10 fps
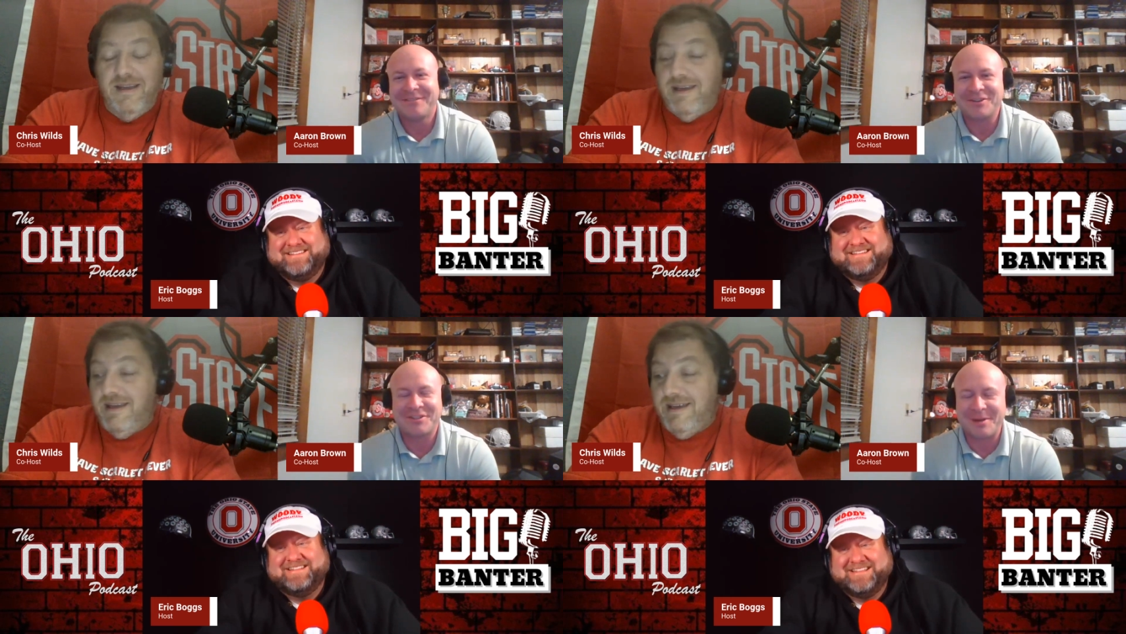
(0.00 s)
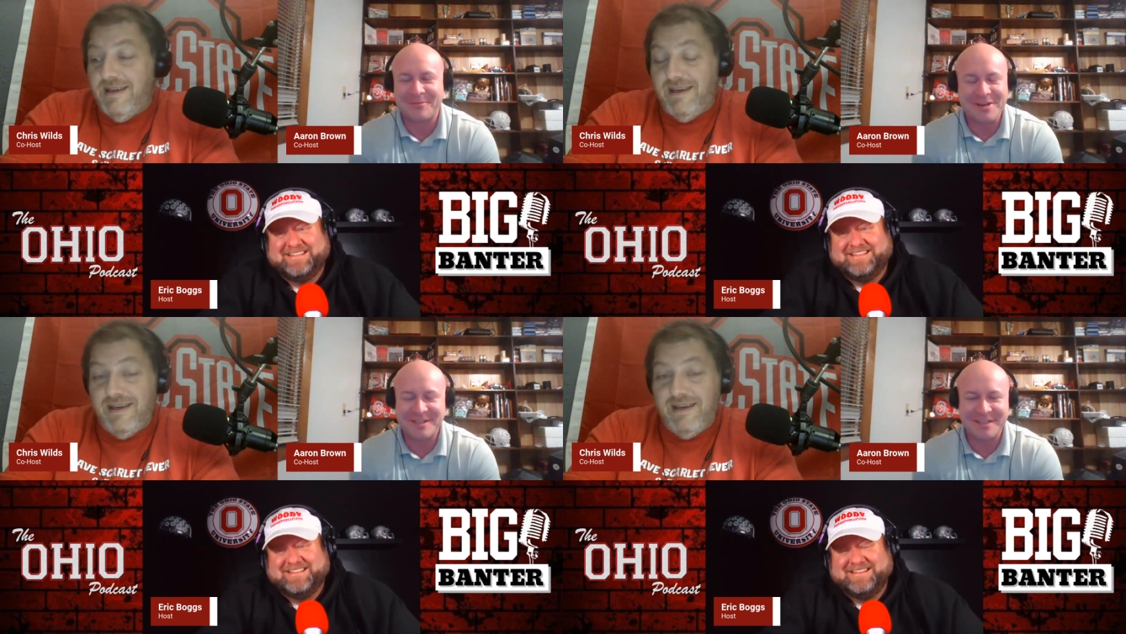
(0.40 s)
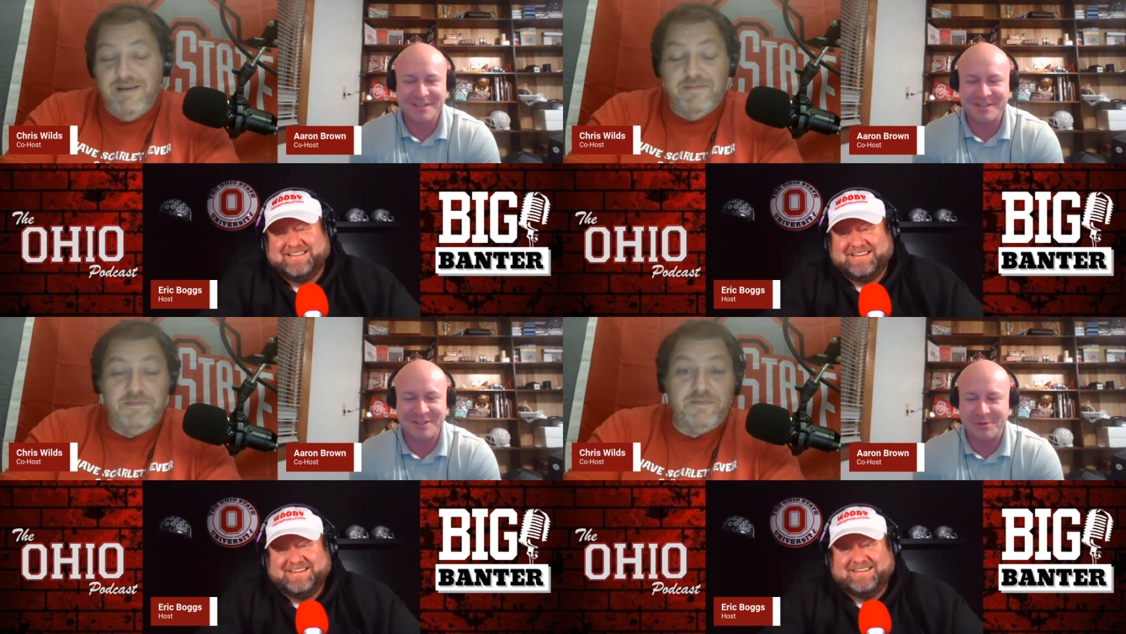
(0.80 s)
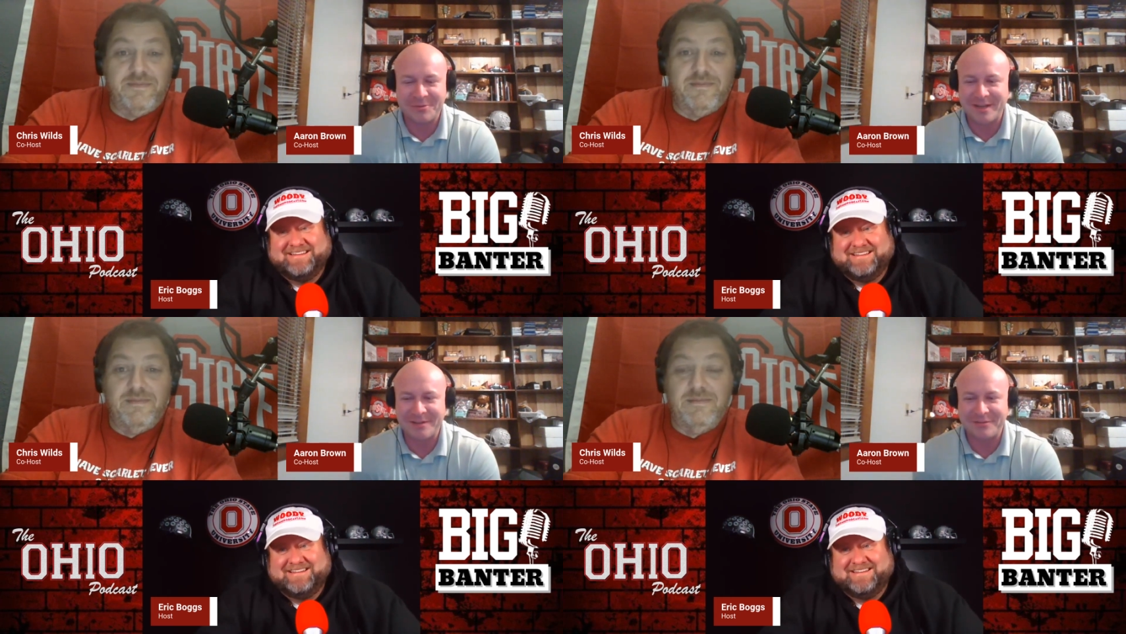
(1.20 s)
Speaker 1: For some reason, it's
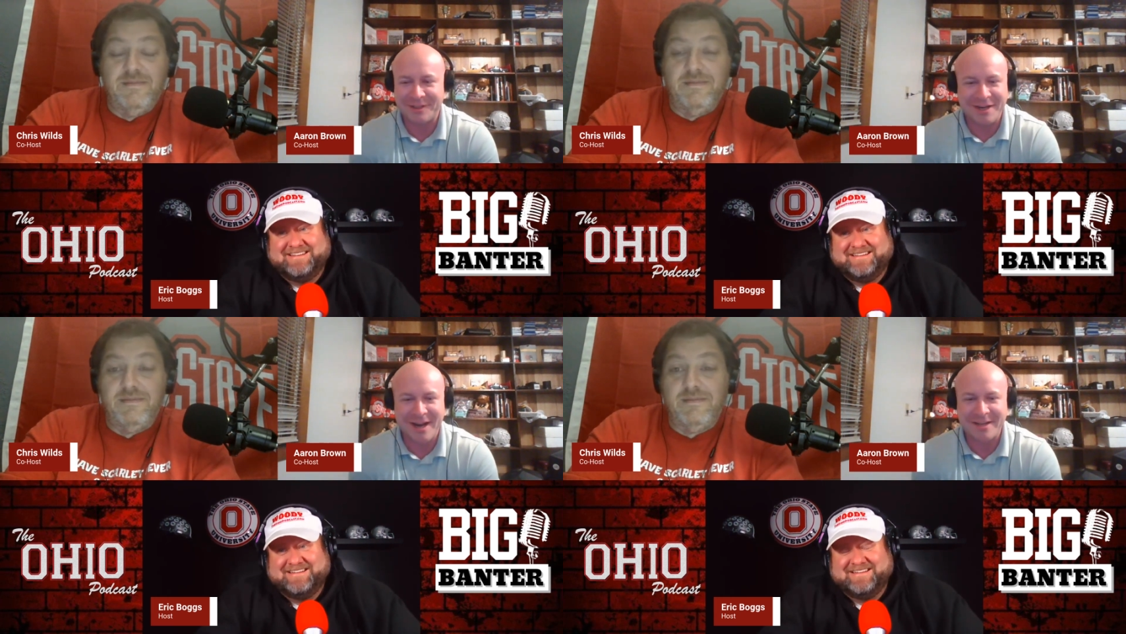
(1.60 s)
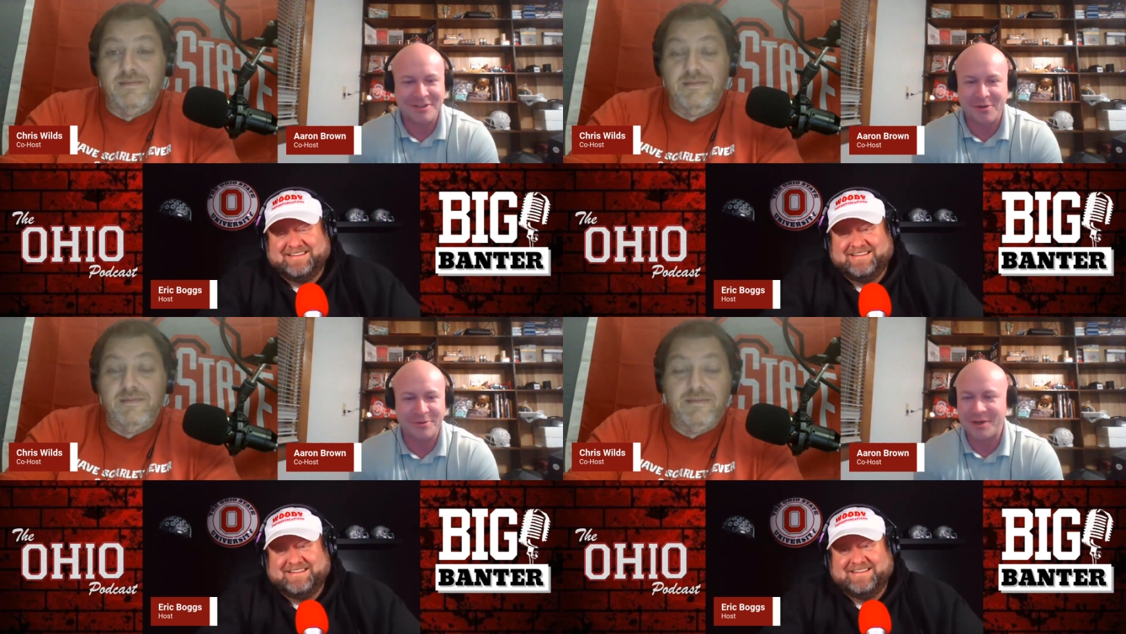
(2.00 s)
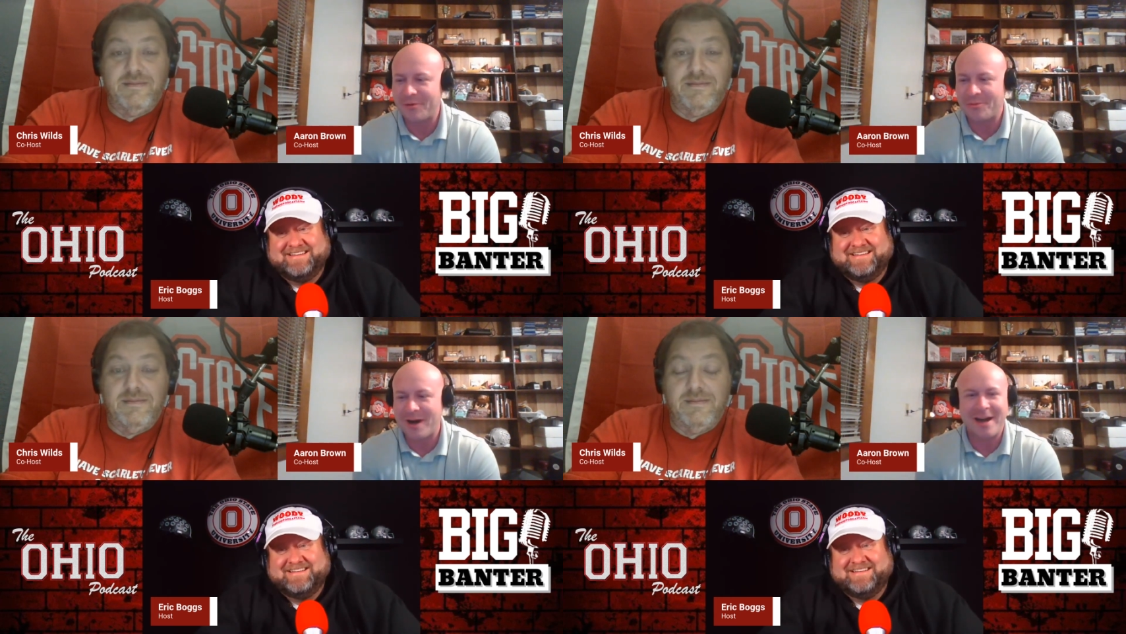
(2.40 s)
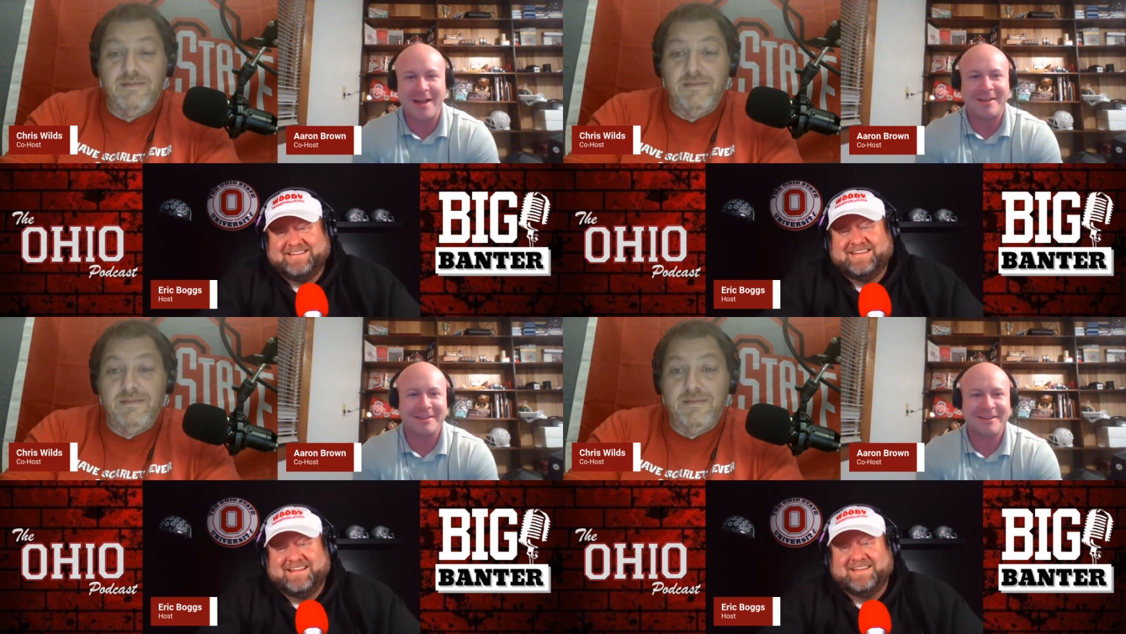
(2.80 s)
still relevant, and I don't know
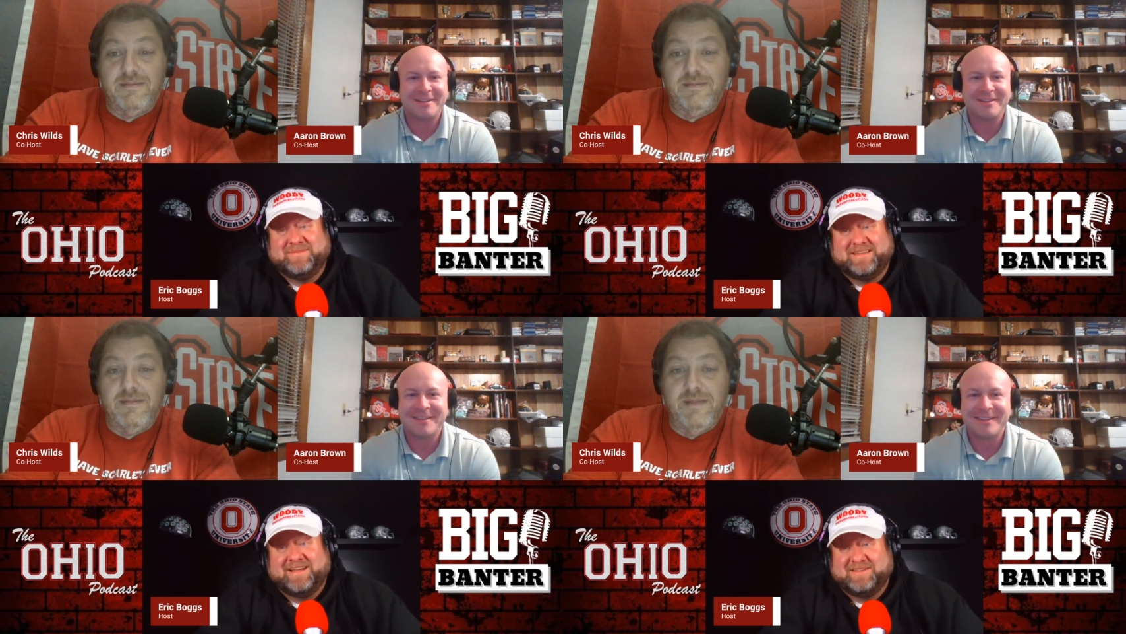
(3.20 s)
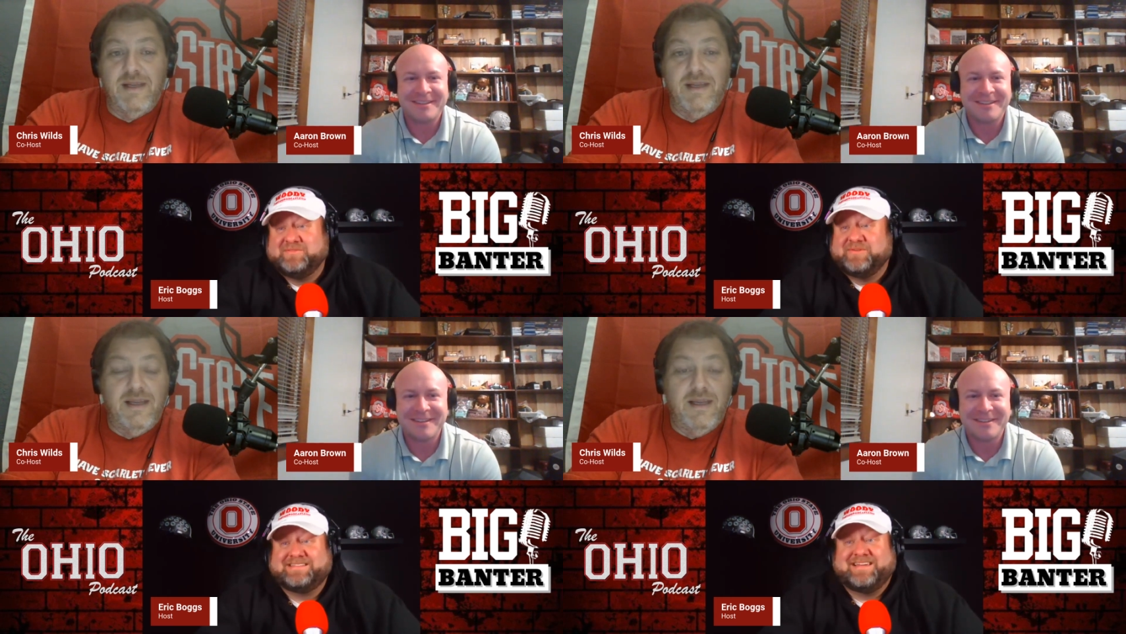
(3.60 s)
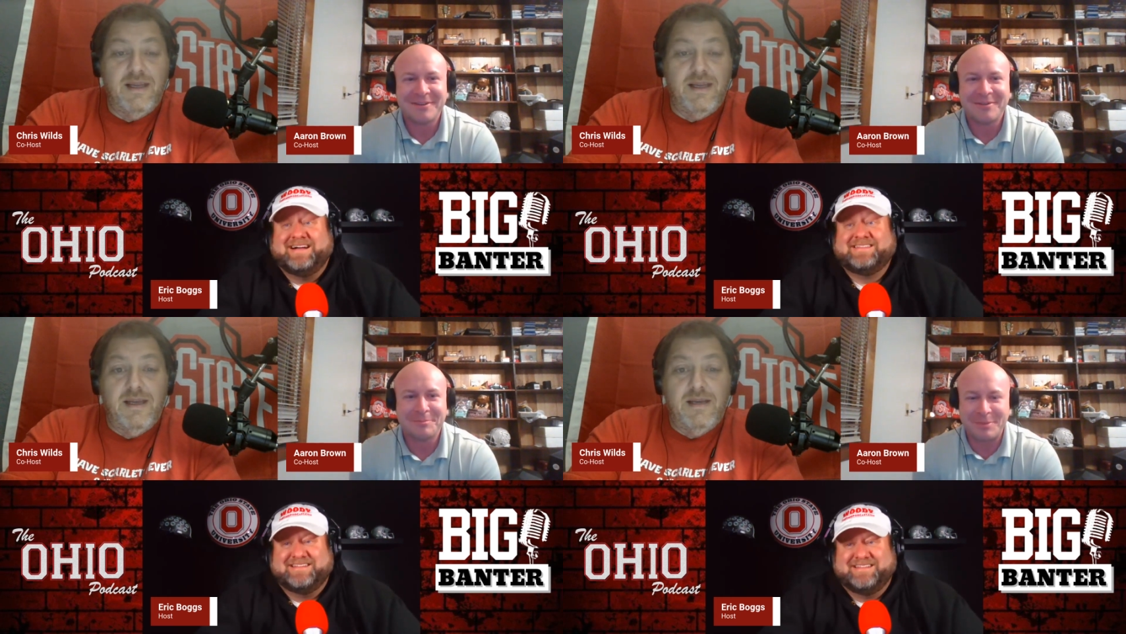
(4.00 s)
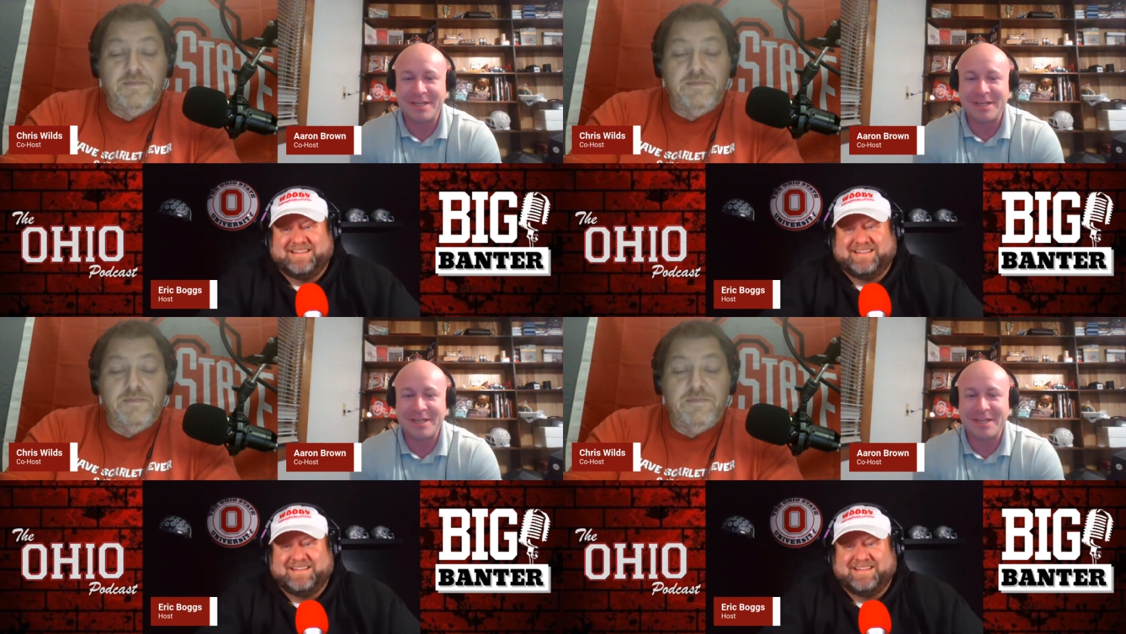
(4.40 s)
why.
Speaker 2: because of Wisconsin.